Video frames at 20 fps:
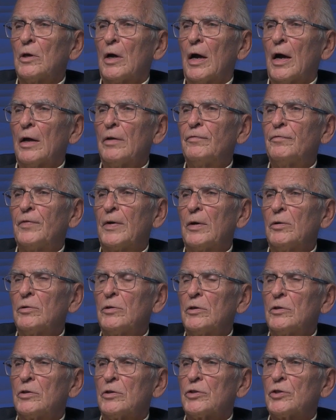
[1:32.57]
I
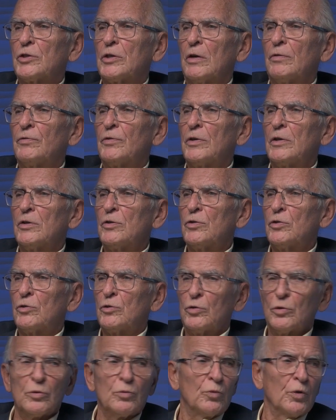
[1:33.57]
founded Discovery
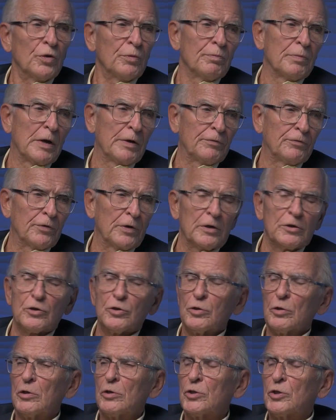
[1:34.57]
Institute with my friend
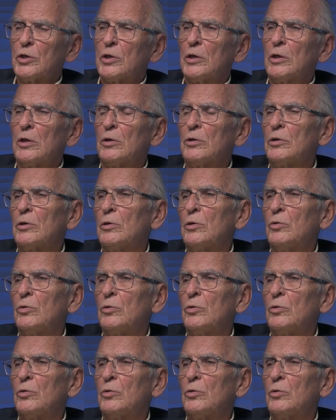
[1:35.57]
George Gilder,